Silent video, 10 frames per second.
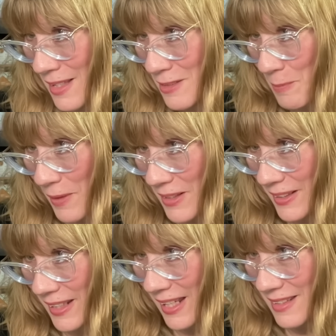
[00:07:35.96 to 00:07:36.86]

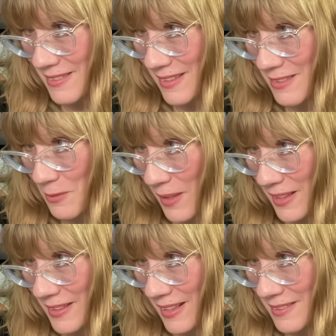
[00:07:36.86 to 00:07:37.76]
sparkling cases,
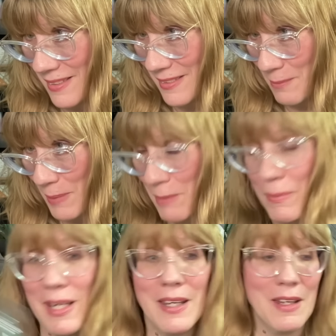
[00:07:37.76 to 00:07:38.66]
wild daisies, pink
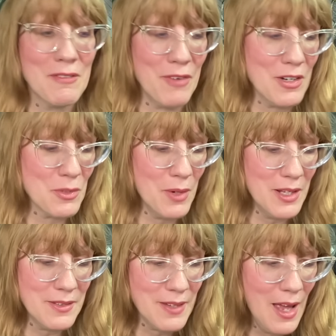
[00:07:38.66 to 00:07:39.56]
peony, and fresh
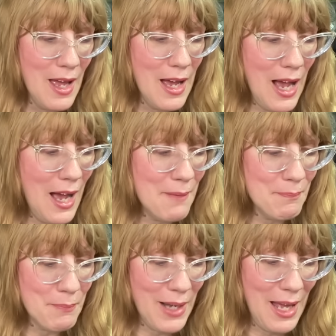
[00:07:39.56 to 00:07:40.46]
woods.
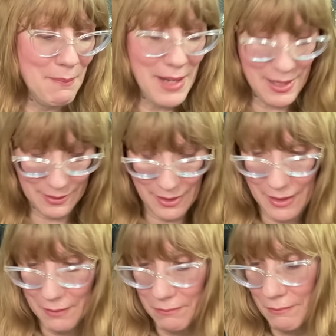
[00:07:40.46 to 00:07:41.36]
But I'm not
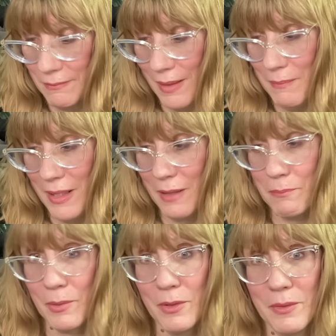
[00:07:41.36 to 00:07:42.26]

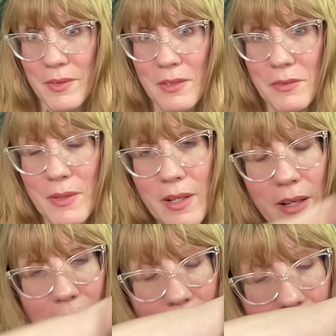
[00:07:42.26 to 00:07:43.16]
on board with this one
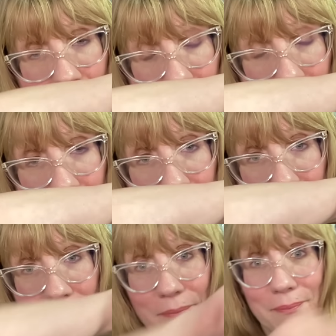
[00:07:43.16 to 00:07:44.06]
at all.
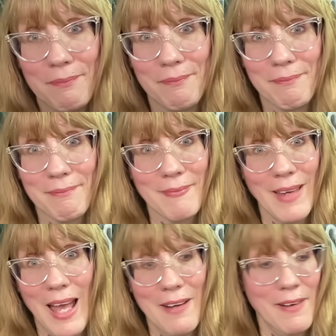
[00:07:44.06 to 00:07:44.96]

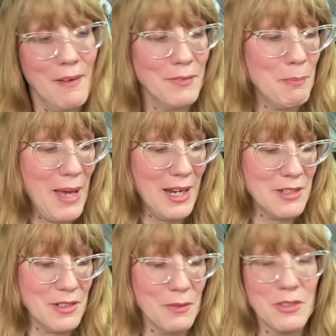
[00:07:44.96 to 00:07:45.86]
I don't know. The
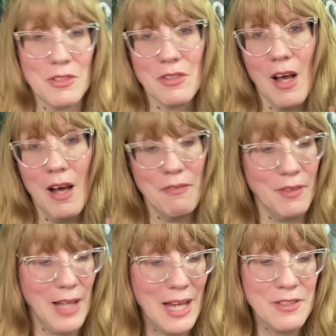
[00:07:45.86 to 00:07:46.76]
packaging was just
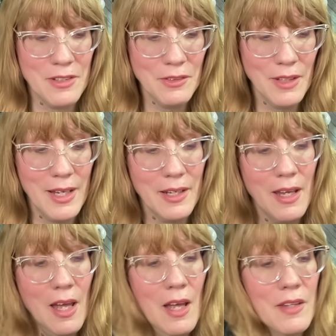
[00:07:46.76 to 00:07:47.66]
awful. I do
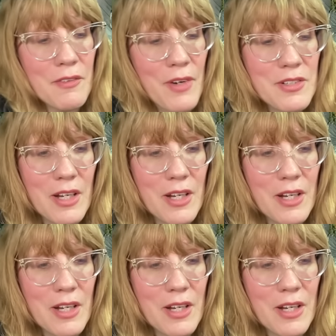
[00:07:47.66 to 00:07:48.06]
like the Fresh